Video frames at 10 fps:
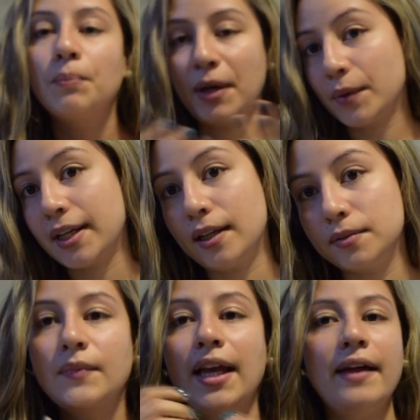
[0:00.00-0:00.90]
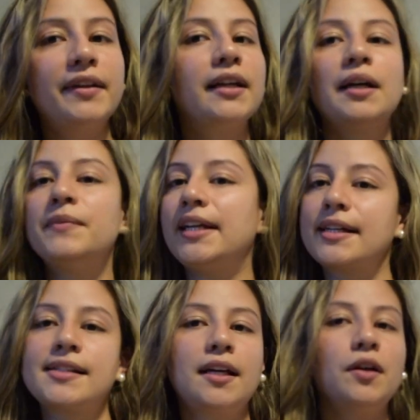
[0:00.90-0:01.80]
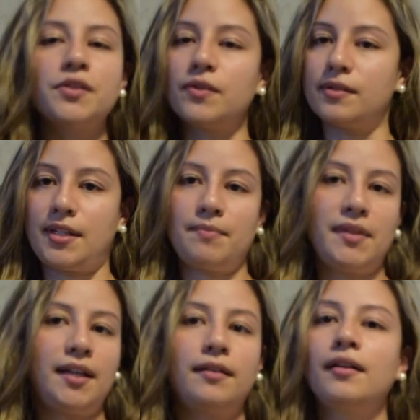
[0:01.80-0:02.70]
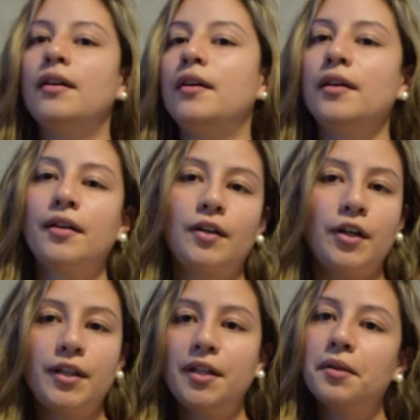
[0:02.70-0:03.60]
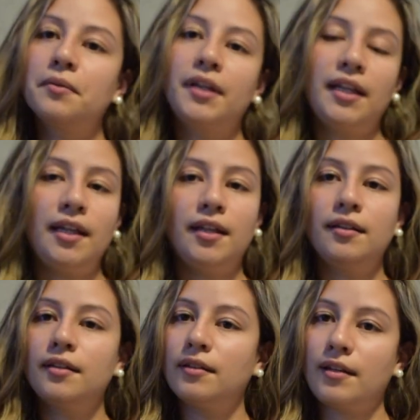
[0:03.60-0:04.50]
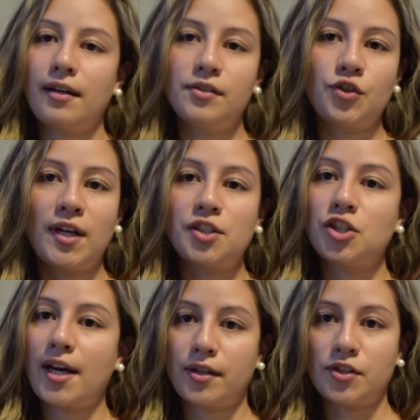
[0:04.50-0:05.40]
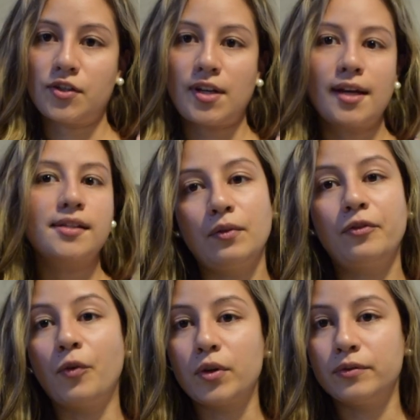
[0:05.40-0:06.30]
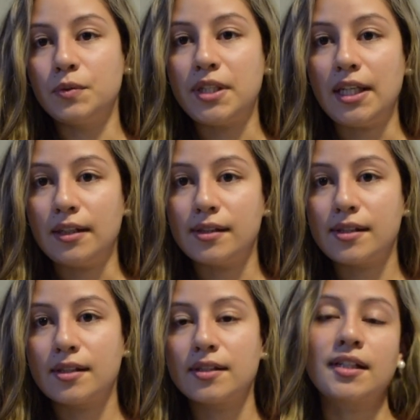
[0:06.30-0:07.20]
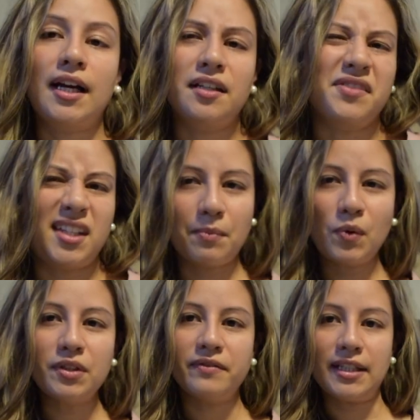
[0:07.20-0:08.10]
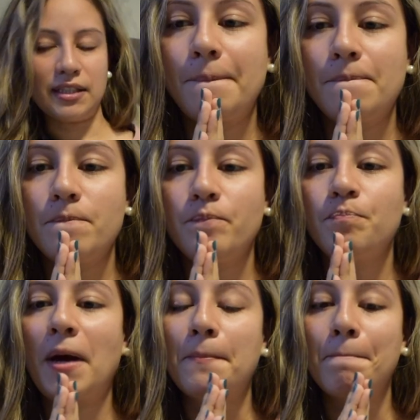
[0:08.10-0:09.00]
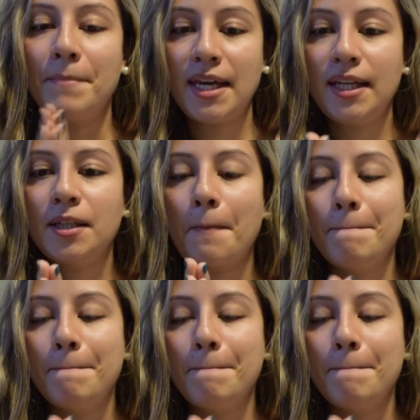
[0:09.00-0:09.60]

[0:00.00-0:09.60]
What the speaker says: my workout. And then come the next day, I'll do the same thing. Cardio, HIIT, stretch, exercise. 4 routines to kind of stay motivated. My main